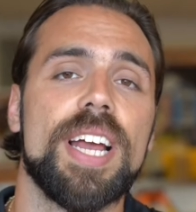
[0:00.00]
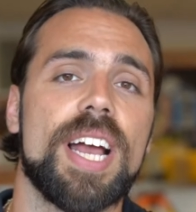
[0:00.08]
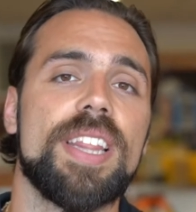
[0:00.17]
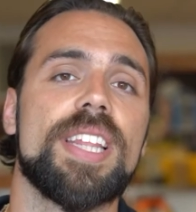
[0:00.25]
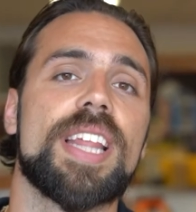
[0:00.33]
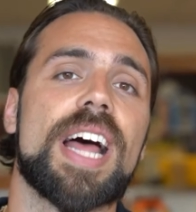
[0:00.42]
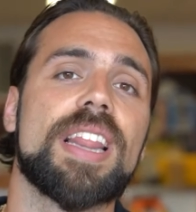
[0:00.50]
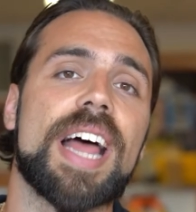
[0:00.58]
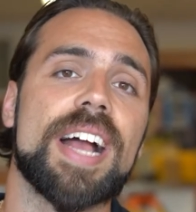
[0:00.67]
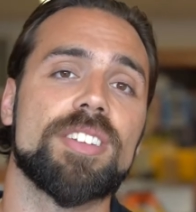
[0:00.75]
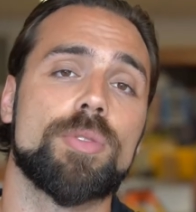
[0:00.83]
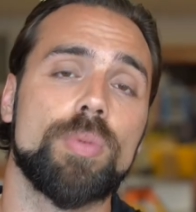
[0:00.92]
And then that
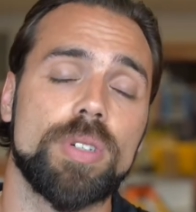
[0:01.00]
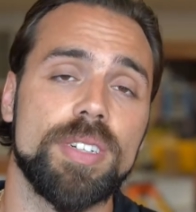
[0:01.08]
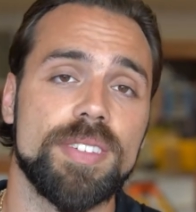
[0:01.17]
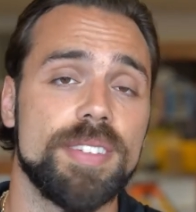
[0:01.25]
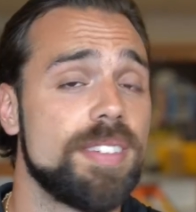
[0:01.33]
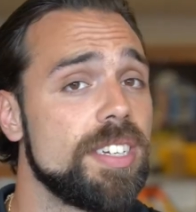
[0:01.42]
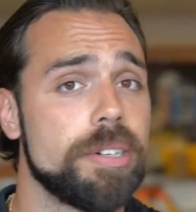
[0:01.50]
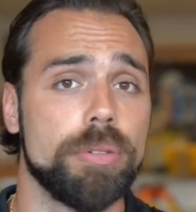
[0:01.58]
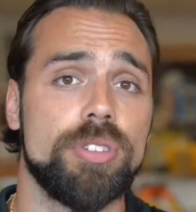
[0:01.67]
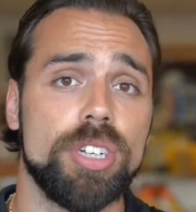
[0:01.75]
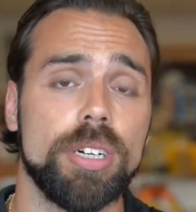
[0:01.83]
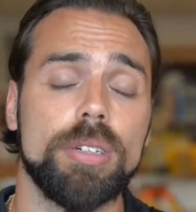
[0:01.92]
last one is the C O
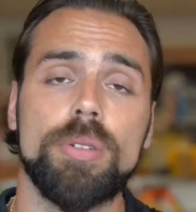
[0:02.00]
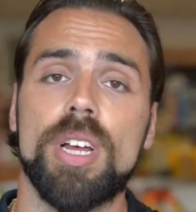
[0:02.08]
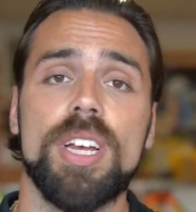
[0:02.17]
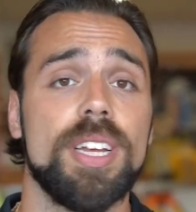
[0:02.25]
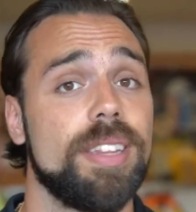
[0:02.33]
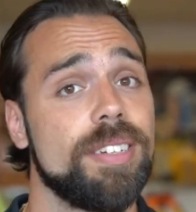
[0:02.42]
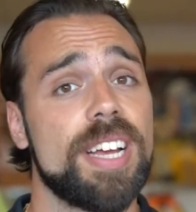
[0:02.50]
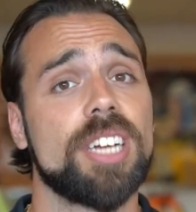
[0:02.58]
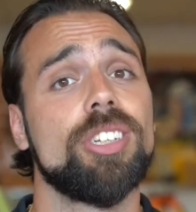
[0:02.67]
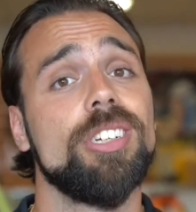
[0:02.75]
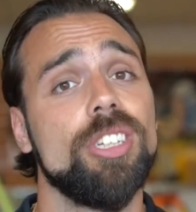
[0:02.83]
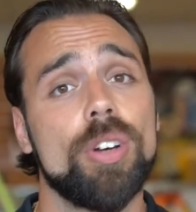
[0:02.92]
two. There's
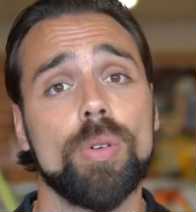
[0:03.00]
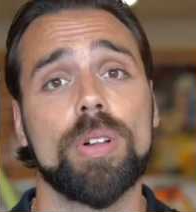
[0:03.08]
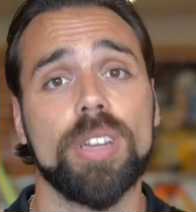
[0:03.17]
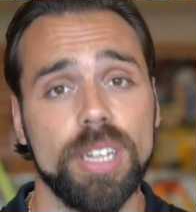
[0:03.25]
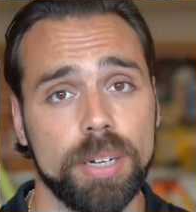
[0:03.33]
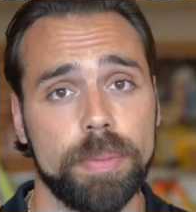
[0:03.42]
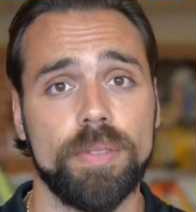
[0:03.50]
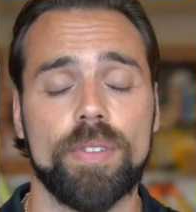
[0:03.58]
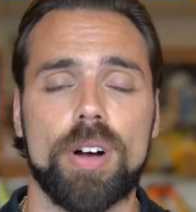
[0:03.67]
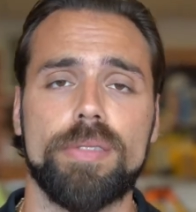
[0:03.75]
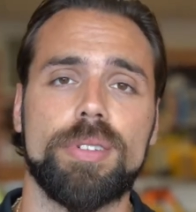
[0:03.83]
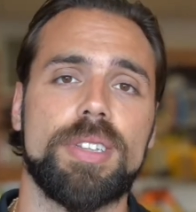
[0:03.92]
actually no cleanup
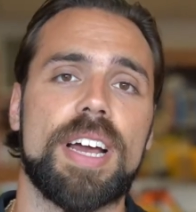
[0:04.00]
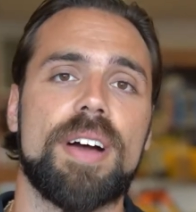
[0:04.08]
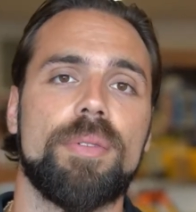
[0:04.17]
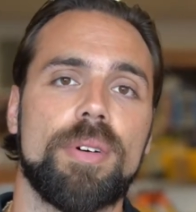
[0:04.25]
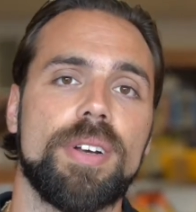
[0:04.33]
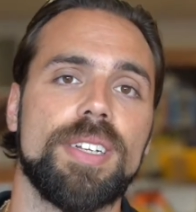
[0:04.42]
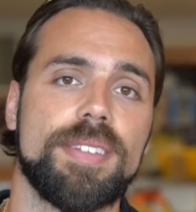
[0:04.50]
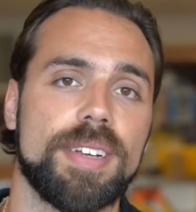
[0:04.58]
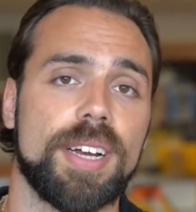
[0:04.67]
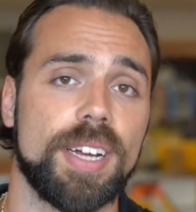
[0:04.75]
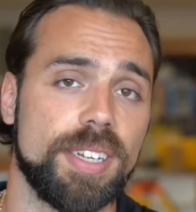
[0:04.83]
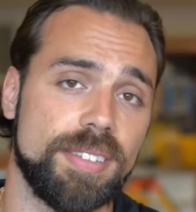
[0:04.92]
involved with that one. It's,
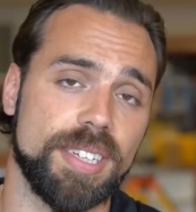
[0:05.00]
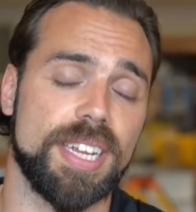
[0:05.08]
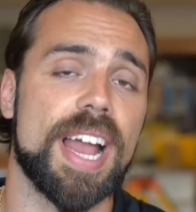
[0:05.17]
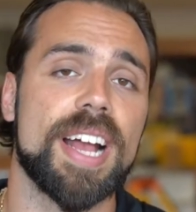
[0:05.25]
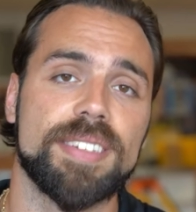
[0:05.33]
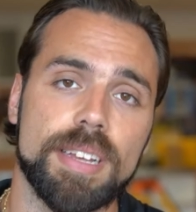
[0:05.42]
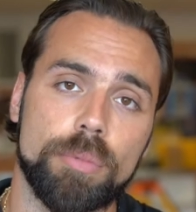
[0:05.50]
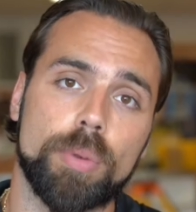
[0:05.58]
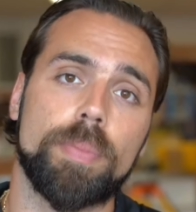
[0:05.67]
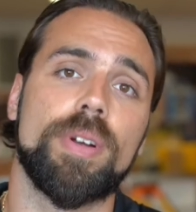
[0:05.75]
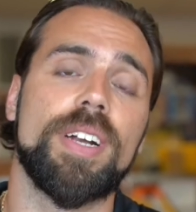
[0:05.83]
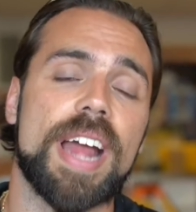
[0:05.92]
uh, it's a gas that will
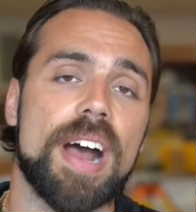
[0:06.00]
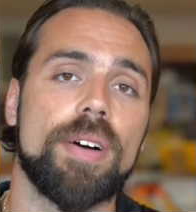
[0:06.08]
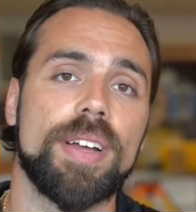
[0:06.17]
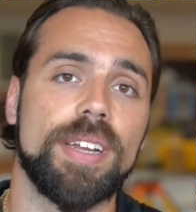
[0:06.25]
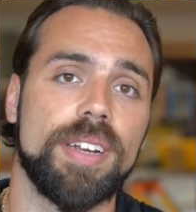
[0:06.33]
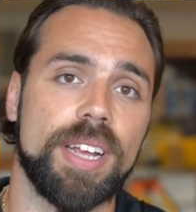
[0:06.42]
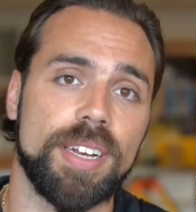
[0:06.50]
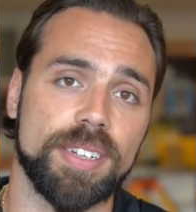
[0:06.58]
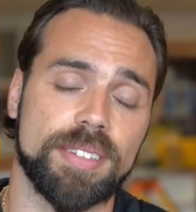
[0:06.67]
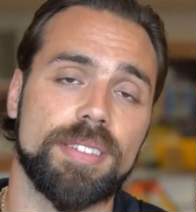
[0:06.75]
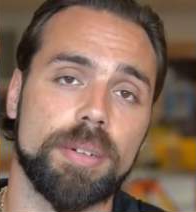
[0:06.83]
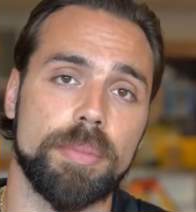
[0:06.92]
put it out and, and
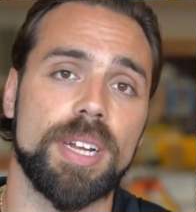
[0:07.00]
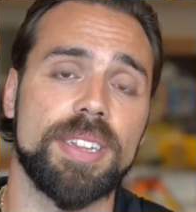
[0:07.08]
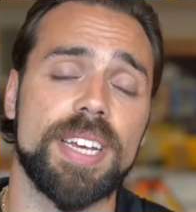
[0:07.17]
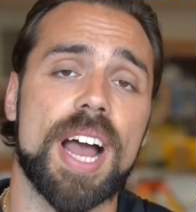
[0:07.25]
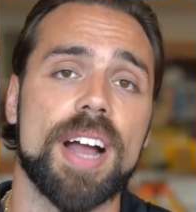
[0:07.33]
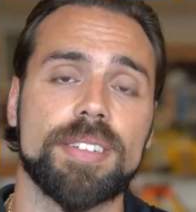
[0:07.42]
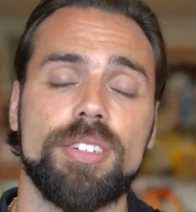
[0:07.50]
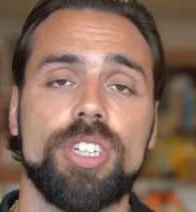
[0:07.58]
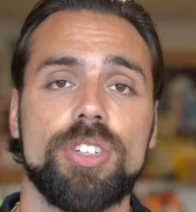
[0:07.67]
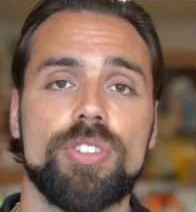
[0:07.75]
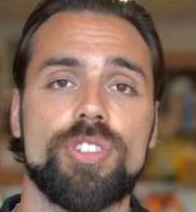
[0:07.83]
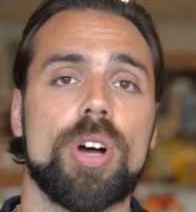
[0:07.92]
exterminate the
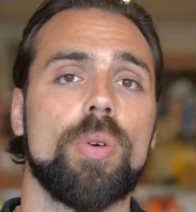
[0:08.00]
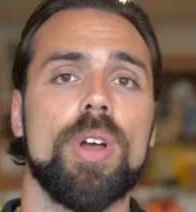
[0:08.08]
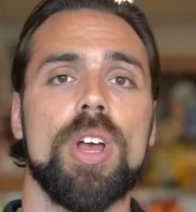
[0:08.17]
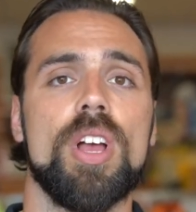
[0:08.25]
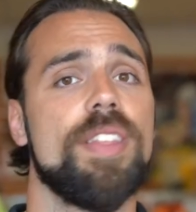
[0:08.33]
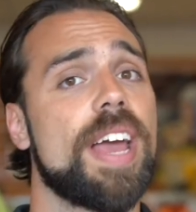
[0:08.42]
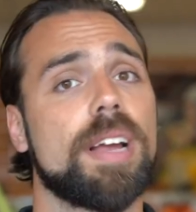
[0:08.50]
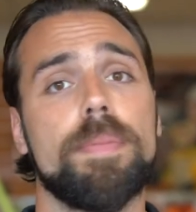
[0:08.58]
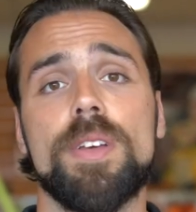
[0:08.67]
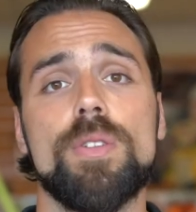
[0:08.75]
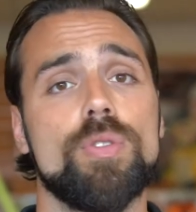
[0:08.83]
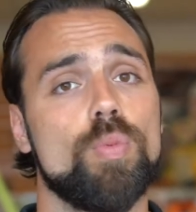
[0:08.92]
oxygen. So that could
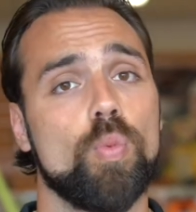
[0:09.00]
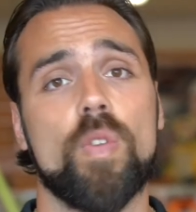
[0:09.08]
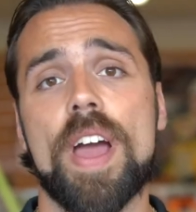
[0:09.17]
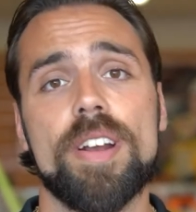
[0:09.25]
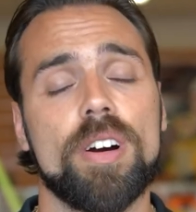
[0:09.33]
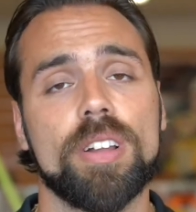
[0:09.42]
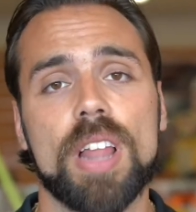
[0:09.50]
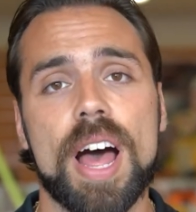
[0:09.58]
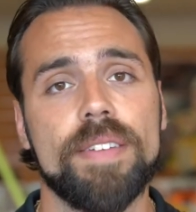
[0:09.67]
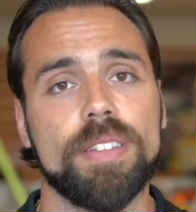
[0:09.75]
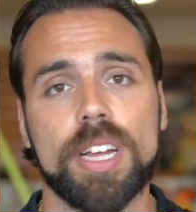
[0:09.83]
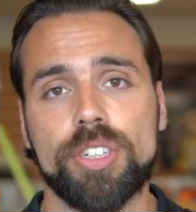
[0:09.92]
be used right on
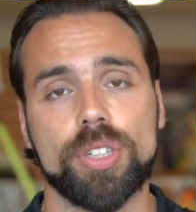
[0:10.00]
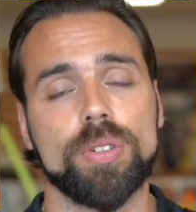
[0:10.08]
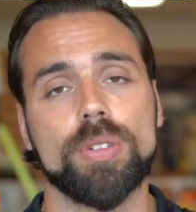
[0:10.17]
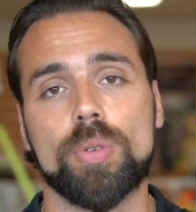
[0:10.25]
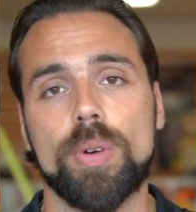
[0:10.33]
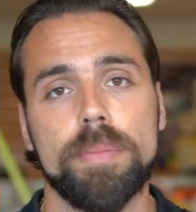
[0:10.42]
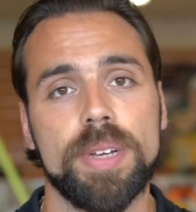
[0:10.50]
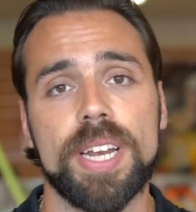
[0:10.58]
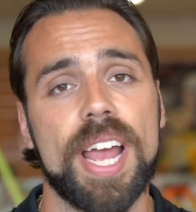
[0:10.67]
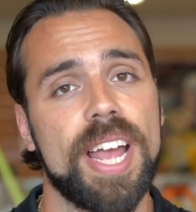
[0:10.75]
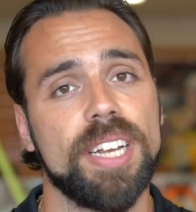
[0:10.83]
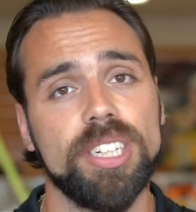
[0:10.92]
live electrical equipment,
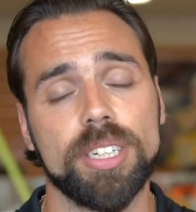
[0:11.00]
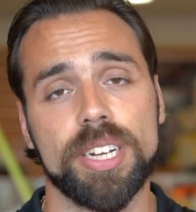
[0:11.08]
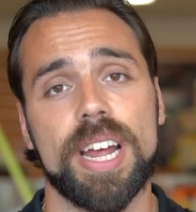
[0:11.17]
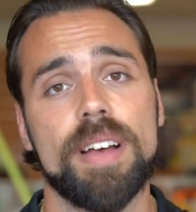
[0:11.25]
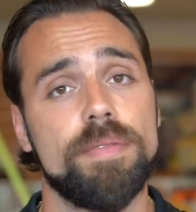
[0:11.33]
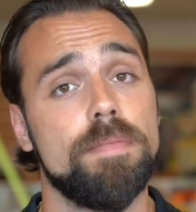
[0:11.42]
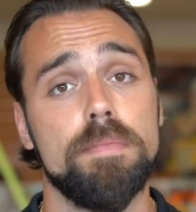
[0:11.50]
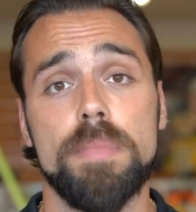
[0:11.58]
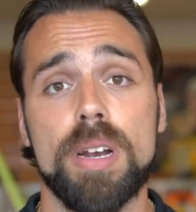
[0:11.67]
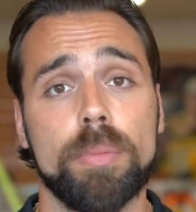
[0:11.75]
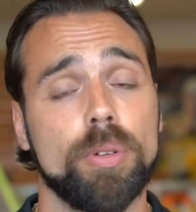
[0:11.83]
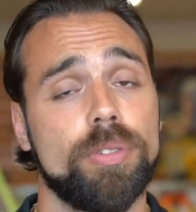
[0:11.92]
and you're gonna have
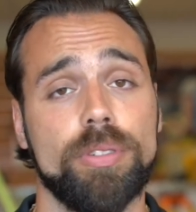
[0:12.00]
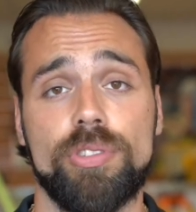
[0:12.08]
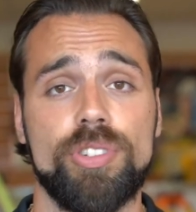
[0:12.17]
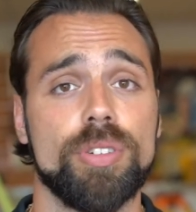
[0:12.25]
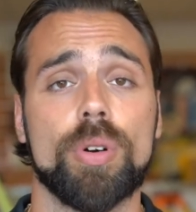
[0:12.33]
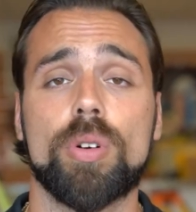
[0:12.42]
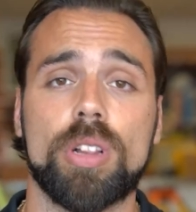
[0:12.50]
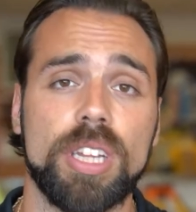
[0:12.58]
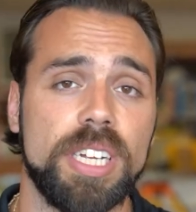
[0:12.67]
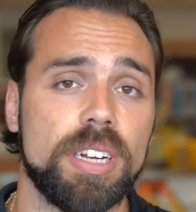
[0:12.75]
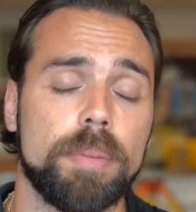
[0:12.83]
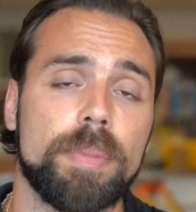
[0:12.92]
minimal to zero
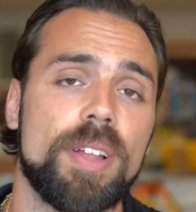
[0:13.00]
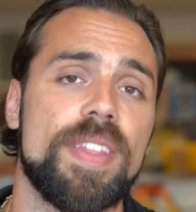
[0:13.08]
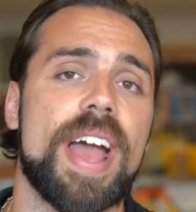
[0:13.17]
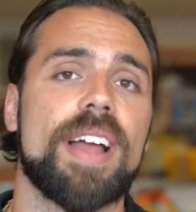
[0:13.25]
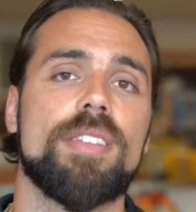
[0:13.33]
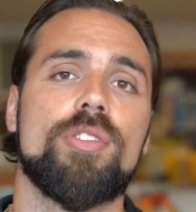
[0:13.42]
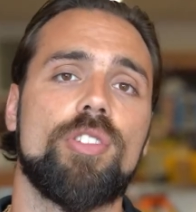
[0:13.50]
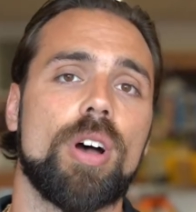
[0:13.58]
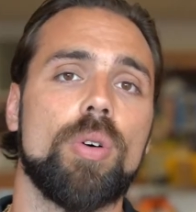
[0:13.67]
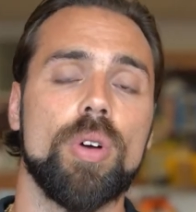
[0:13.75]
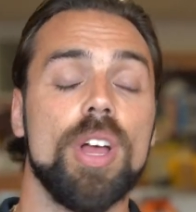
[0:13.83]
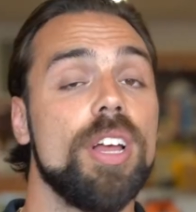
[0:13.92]
cleanup on that.
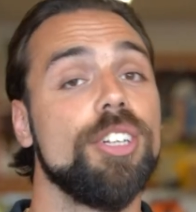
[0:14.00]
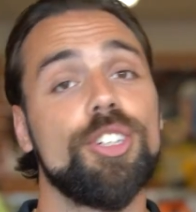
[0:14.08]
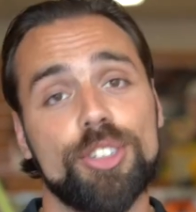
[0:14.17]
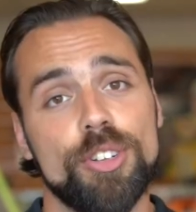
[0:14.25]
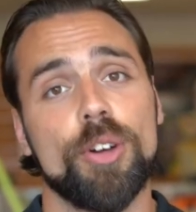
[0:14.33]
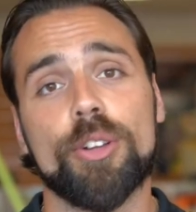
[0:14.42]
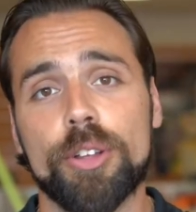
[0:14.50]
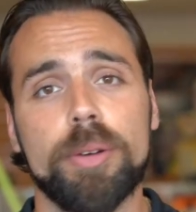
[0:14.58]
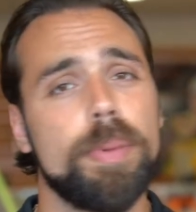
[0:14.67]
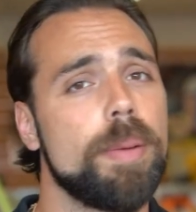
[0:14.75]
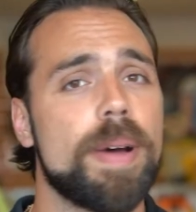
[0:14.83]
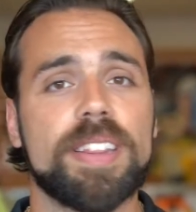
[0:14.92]
So just note a little
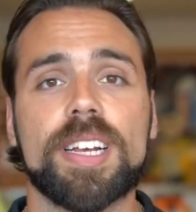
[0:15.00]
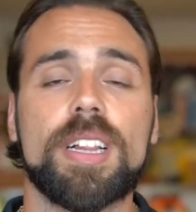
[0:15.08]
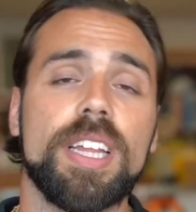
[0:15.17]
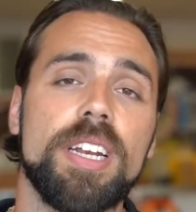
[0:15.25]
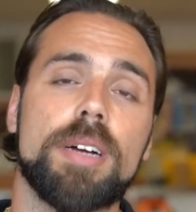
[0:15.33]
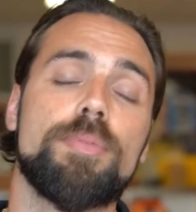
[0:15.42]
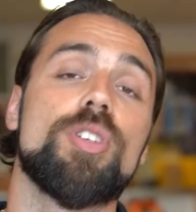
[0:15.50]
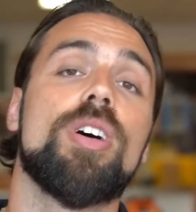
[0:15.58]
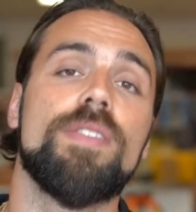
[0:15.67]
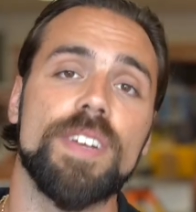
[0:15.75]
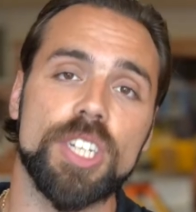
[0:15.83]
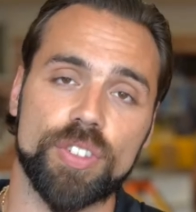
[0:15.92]
bit about the cleanups
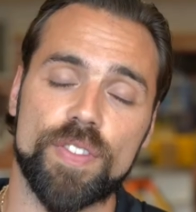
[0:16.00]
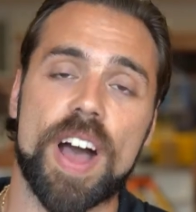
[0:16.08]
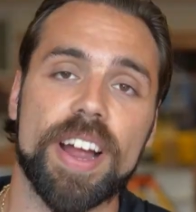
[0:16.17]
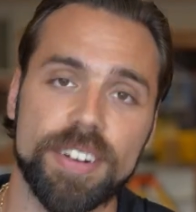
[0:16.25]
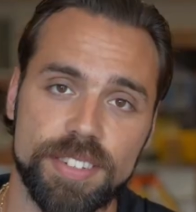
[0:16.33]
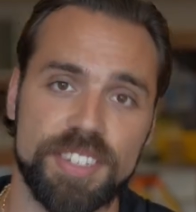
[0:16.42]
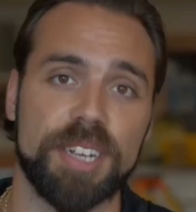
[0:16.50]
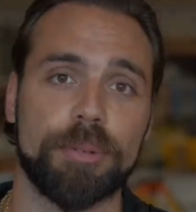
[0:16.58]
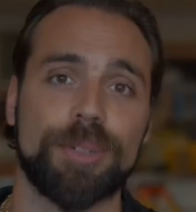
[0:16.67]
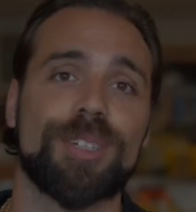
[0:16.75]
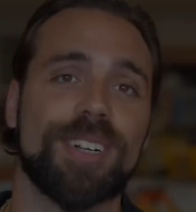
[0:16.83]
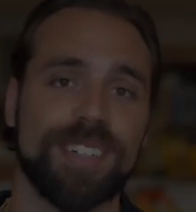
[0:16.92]
of each fire
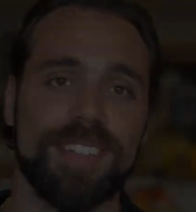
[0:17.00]
extinguisher.